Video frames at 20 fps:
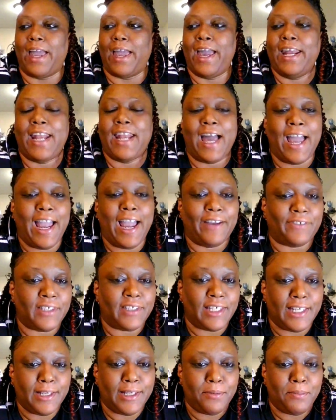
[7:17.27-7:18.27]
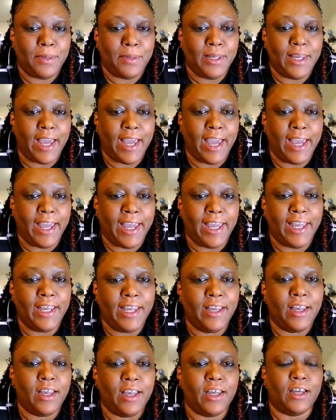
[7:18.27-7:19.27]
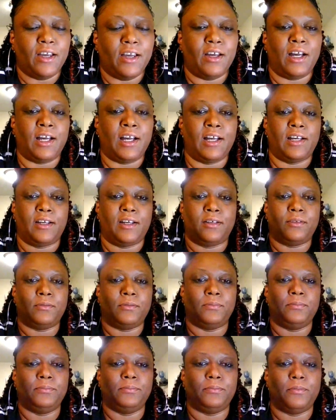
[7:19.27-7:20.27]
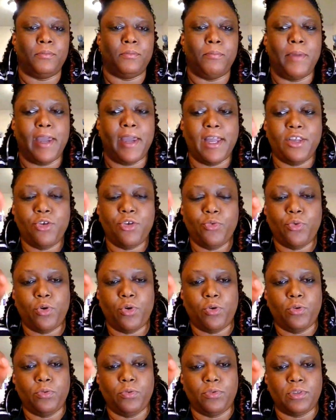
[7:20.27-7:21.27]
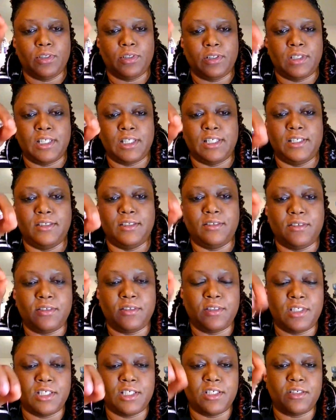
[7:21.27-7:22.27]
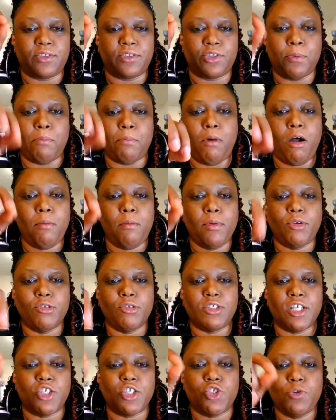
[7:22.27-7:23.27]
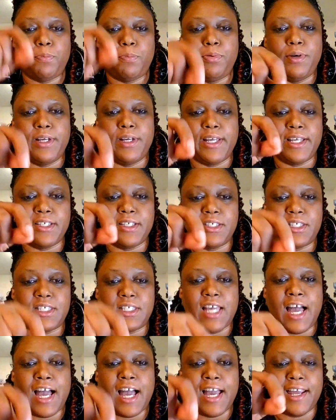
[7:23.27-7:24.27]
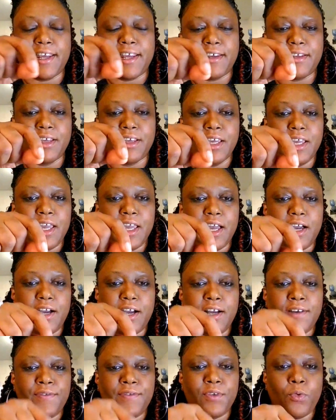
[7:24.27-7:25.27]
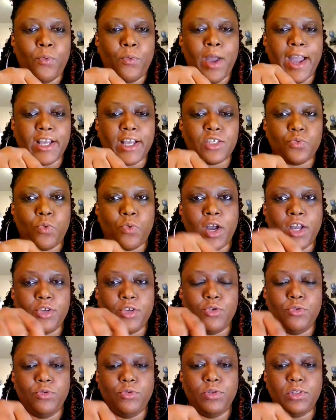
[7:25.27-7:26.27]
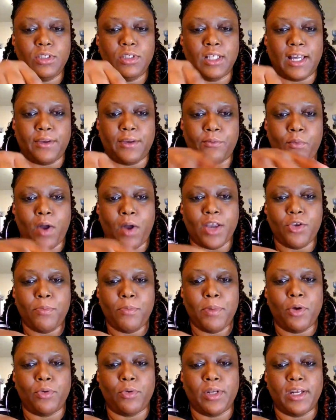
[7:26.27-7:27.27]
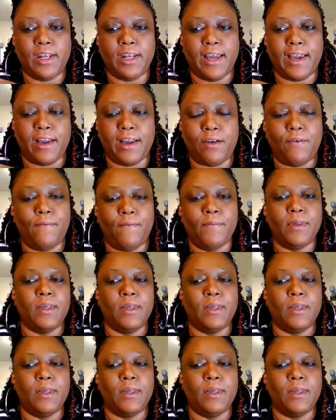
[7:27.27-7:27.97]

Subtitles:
and I have to get me a manual, the thermometers that you put inside of the wax while you melting it down.